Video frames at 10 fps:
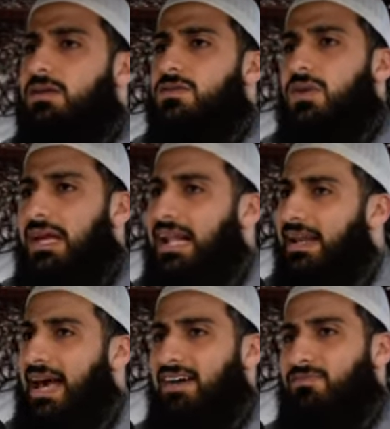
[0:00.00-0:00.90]
so they
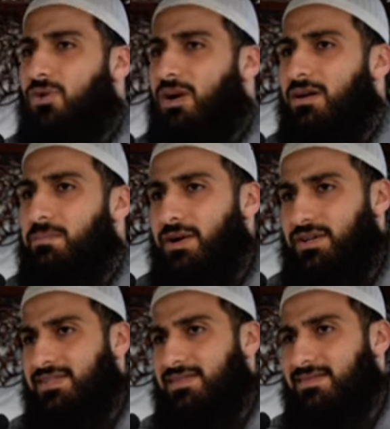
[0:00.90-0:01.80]
can have more
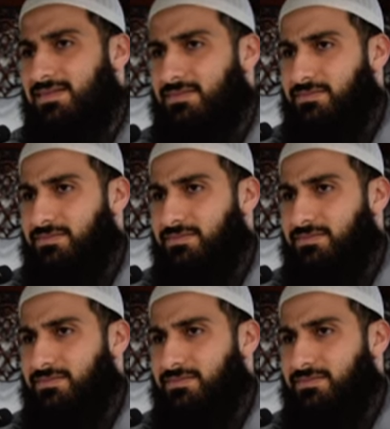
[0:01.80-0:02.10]
purses.